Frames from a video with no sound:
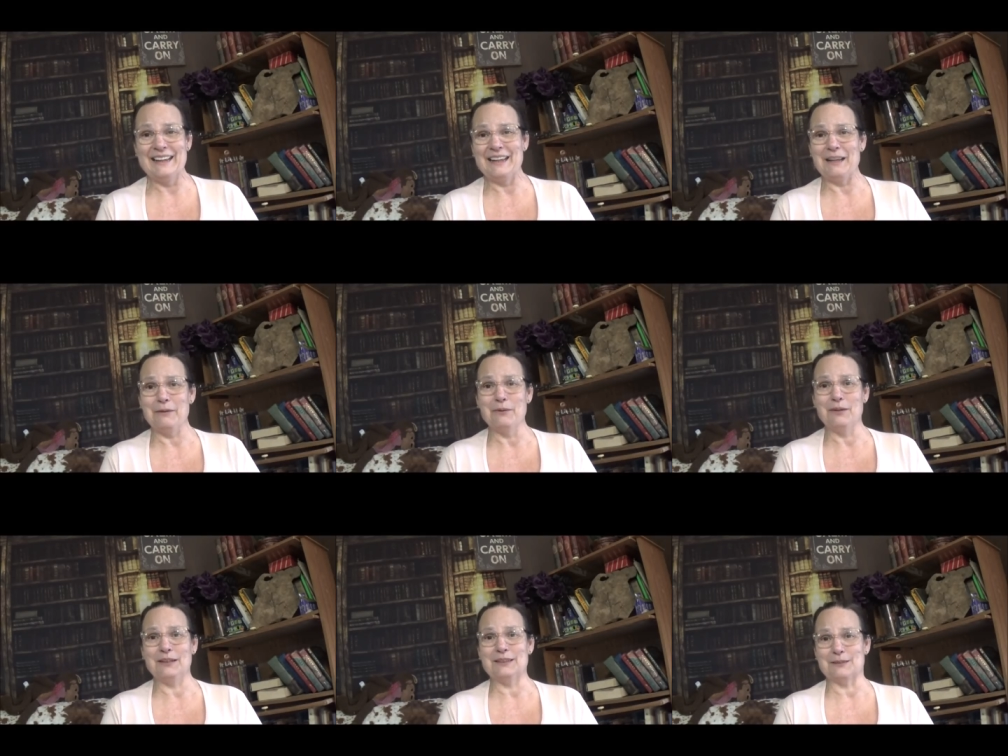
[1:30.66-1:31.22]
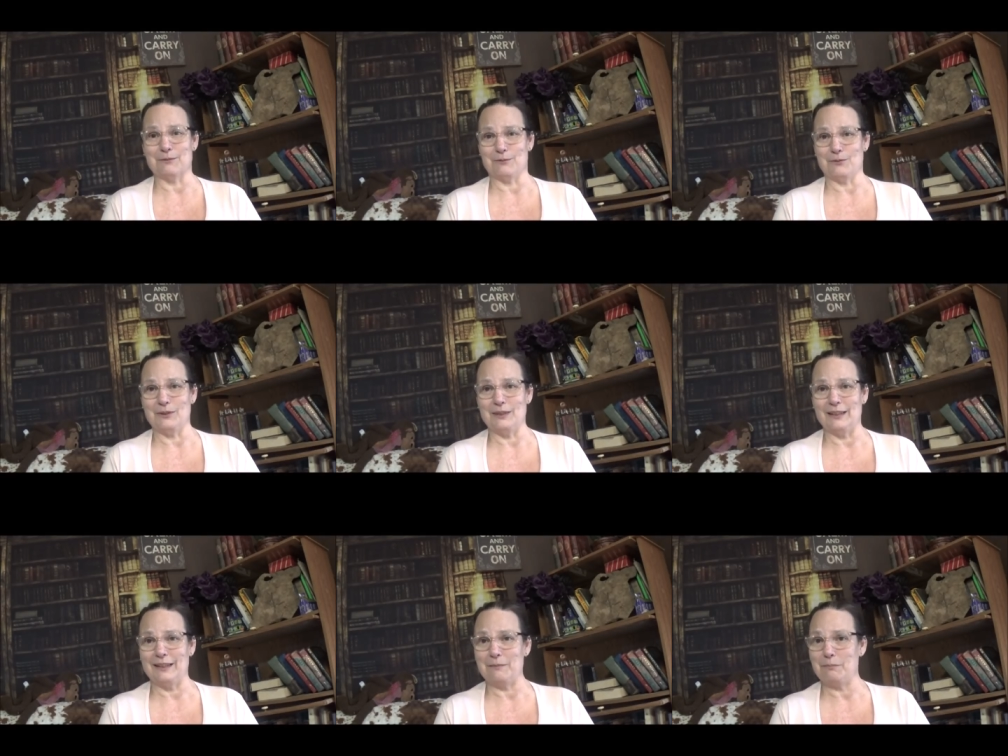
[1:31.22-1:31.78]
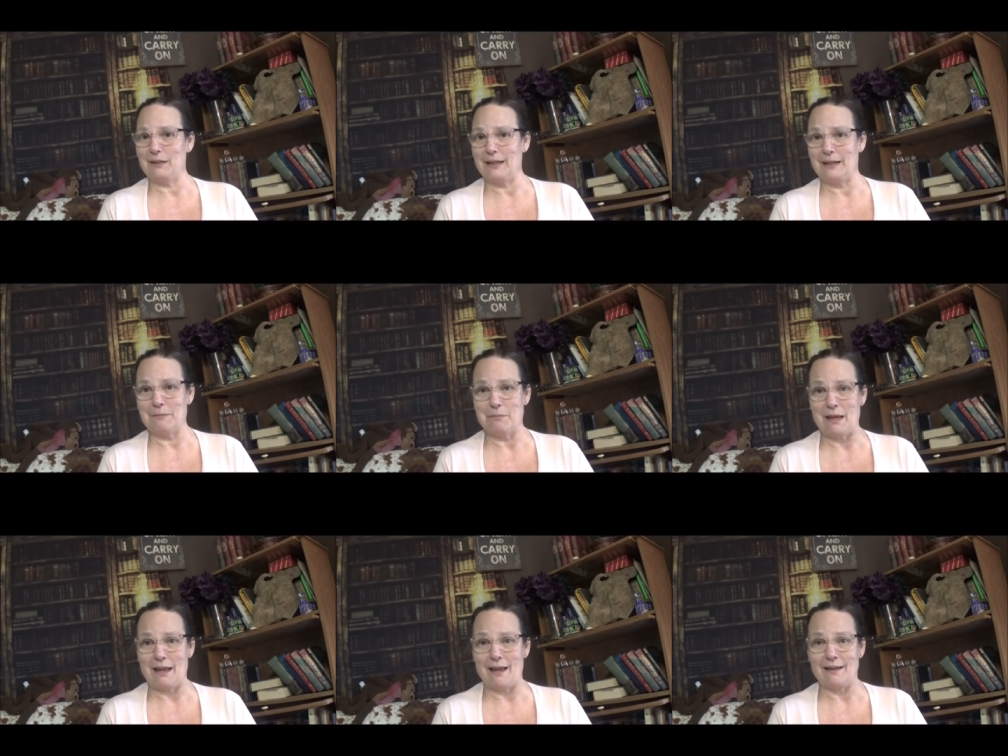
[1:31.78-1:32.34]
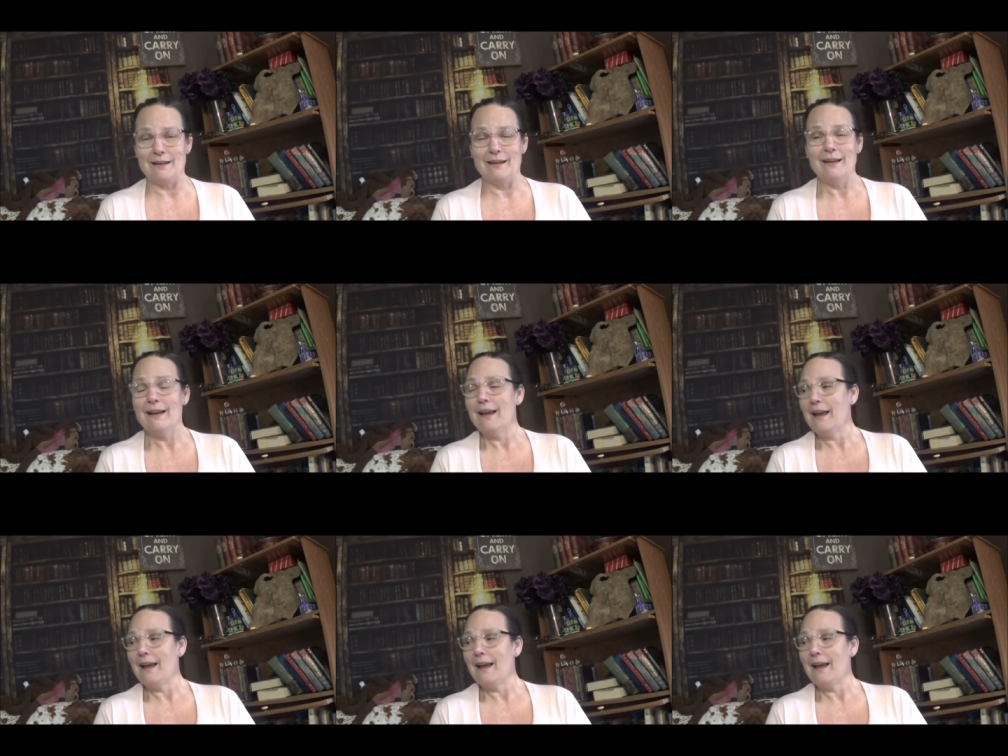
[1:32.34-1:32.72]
he was really being bad.